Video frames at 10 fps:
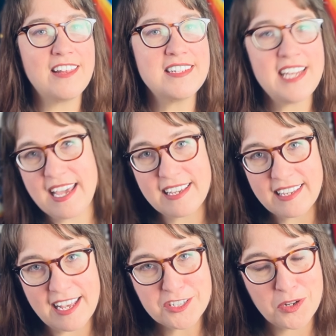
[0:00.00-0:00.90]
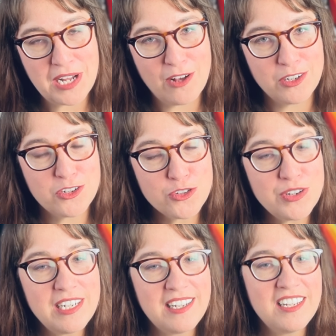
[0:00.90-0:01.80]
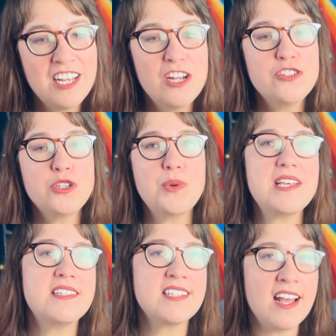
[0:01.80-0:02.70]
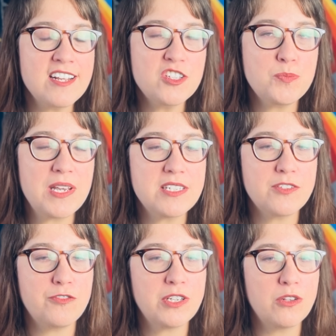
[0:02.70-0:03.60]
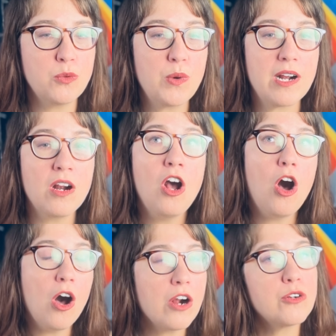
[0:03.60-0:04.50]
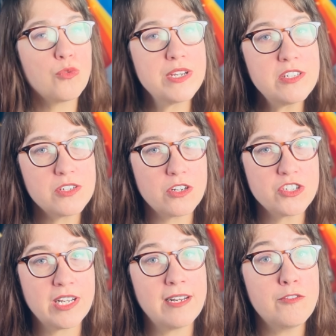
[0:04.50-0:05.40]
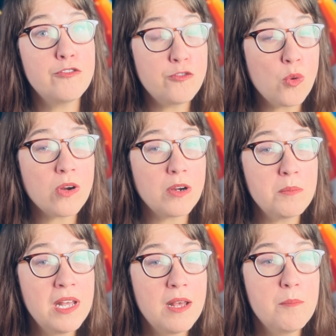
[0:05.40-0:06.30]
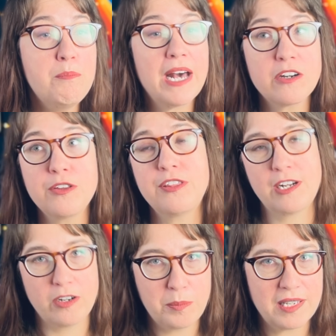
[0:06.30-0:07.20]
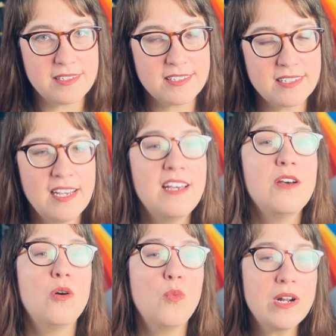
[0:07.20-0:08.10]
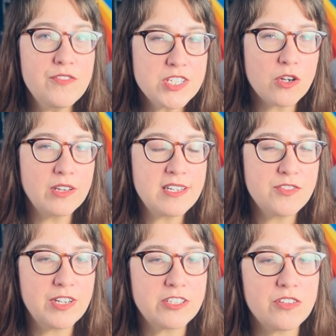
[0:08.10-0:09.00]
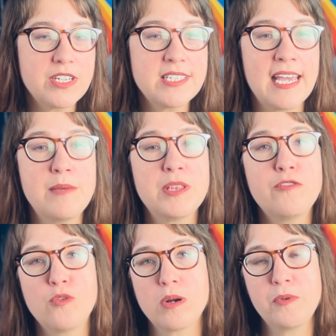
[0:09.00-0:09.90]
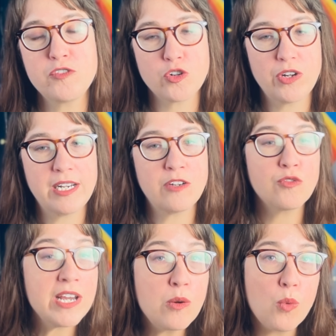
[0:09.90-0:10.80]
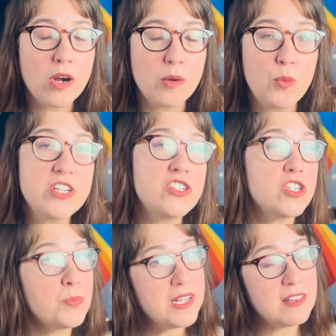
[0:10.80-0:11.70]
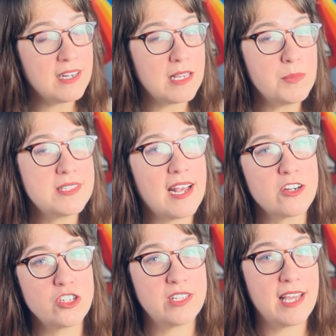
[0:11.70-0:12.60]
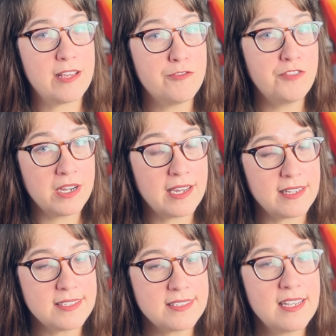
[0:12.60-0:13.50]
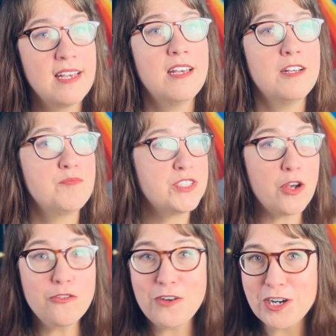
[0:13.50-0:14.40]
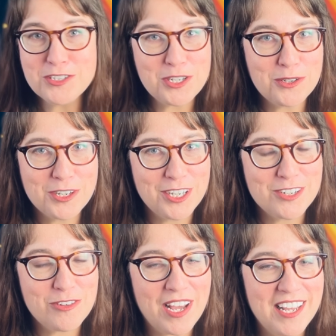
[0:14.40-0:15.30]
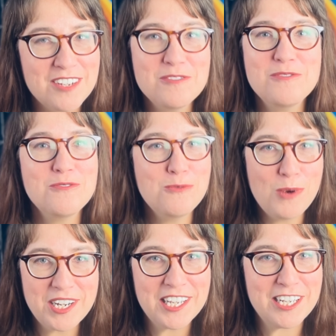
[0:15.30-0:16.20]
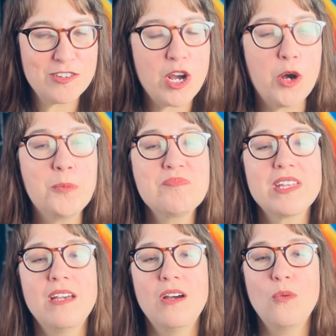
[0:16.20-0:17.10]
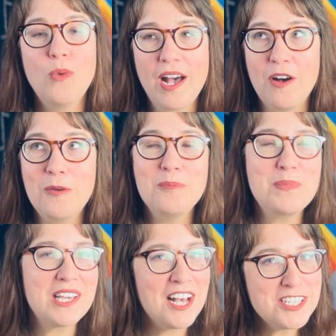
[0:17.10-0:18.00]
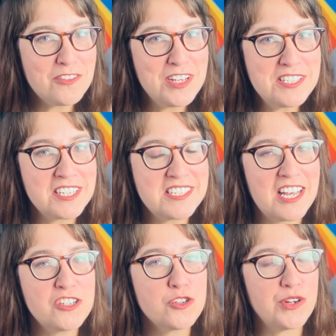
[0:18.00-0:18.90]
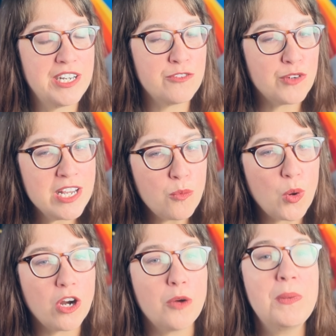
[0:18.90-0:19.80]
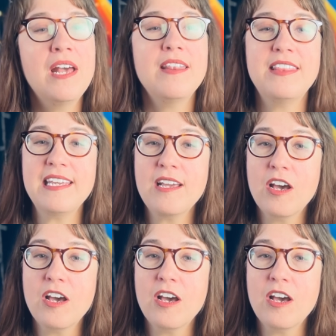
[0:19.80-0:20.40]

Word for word: then take a guess on how to treat it to a science-based field where hard research can inform better therapies. One of his earliest victories came in the form of treating ringworm, which despite the name is actually a fungus. So far, so good, right? What a hero. Well, because of his success treating ringworm, the